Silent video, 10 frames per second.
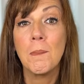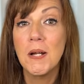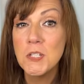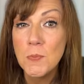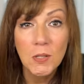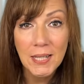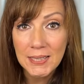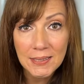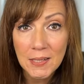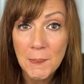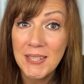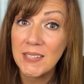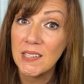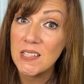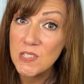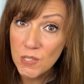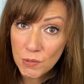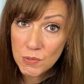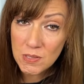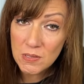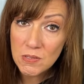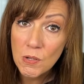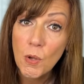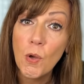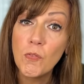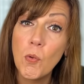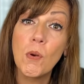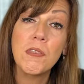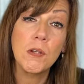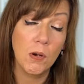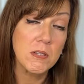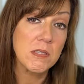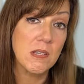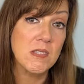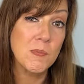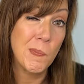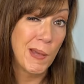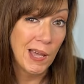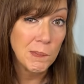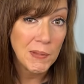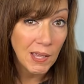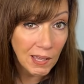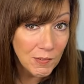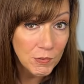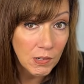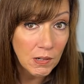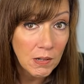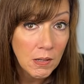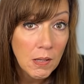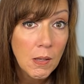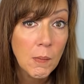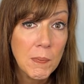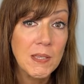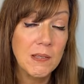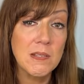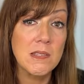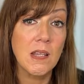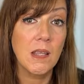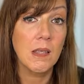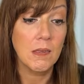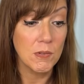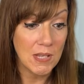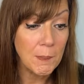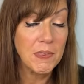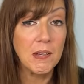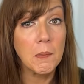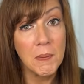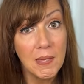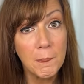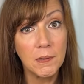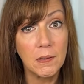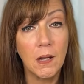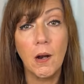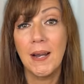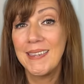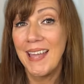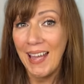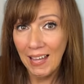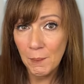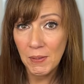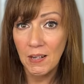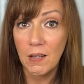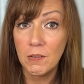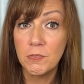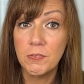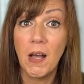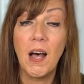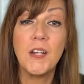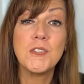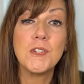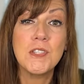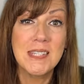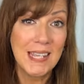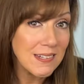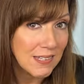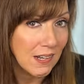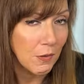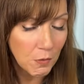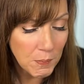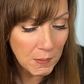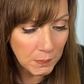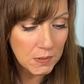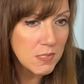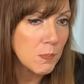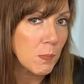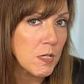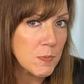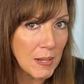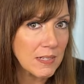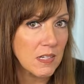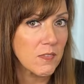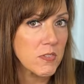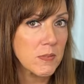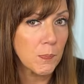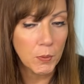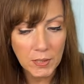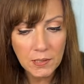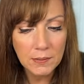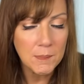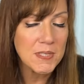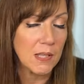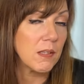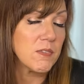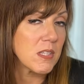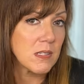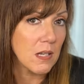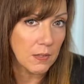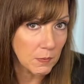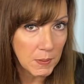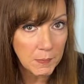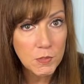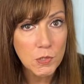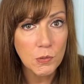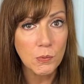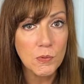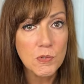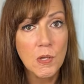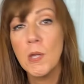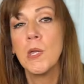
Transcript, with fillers: are much more likely to make excuses for the narcissist's bad behavior, because those empathetic people are in the habit of understanding other people's perspectives, putting themselves into other people's shoes.